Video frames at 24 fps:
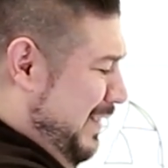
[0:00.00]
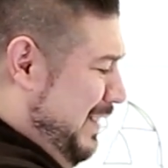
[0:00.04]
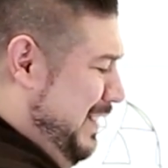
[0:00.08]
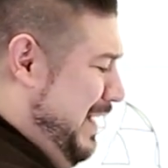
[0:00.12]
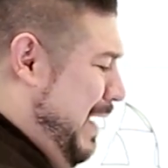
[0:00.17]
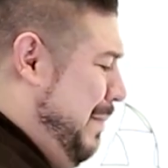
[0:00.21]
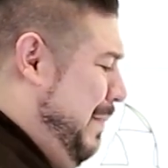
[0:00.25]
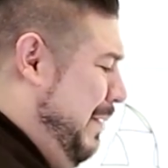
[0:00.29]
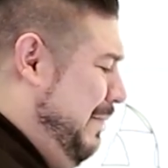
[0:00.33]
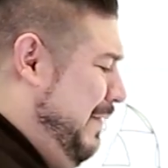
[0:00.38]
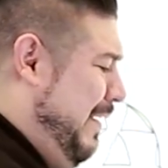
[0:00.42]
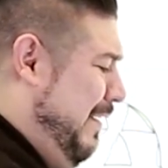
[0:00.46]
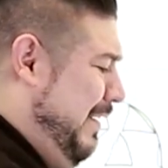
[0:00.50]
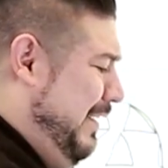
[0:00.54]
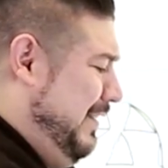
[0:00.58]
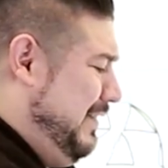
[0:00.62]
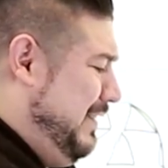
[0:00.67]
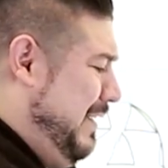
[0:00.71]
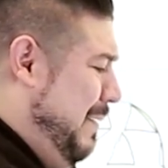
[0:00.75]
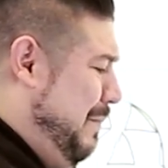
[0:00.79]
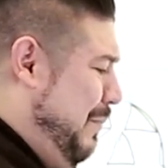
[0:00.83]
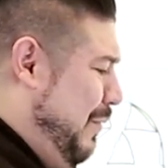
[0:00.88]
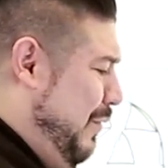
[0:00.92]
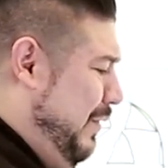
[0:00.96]
Keep it very
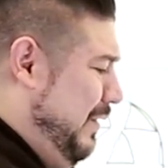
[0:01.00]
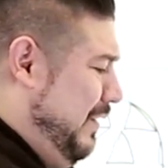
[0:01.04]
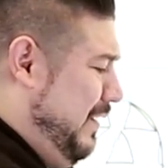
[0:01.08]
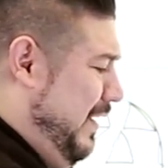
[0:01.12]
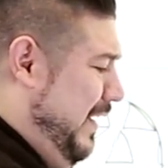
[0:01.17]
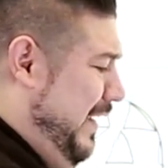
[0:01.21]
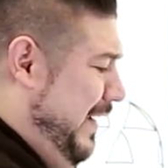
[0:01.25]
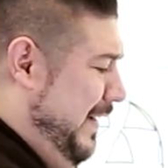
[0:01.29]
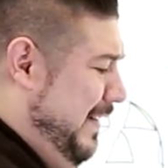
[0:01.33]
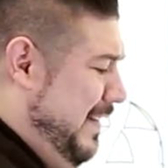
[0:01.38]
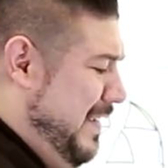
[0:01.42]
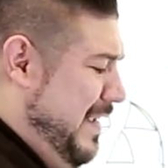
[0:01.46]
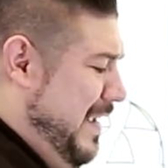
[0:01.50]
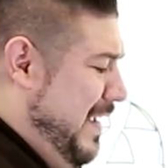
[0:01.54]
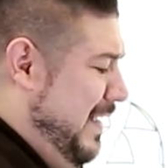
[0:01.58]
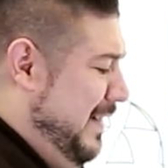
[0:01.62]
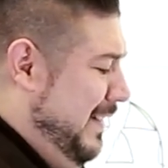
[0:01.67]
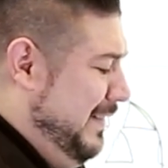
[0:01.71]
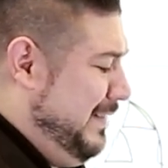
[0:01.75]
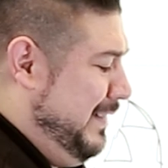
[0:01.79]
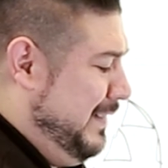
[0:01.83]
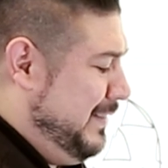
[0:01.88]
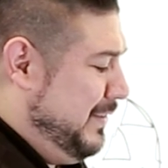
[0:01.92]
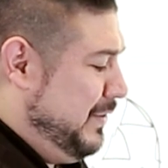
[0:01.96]
simple and clean.
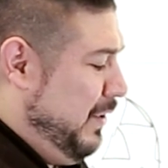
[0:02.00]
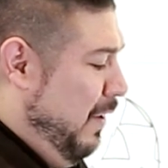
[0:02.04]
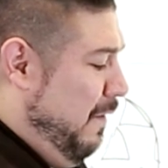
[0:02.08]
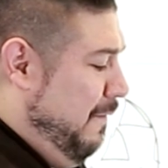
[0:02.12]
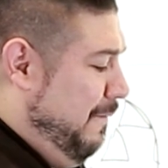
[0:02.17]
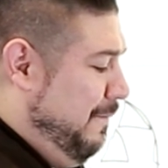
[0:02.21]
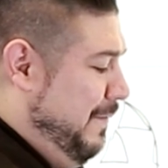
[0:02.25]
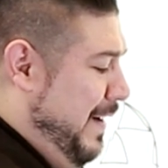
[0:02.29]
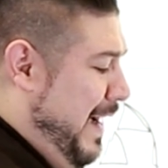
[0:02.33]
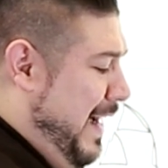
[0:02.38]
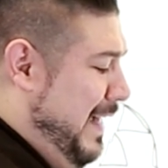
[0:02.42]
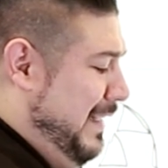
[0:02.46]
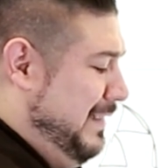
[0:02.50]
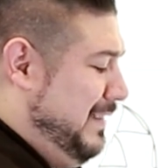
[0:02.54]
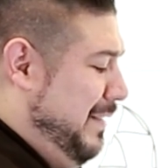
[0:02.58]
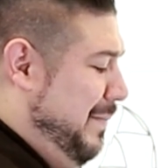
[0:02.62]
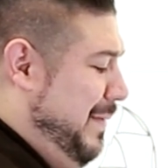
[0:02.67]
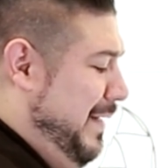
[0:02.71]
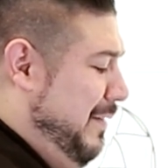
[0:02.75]
This is so fast.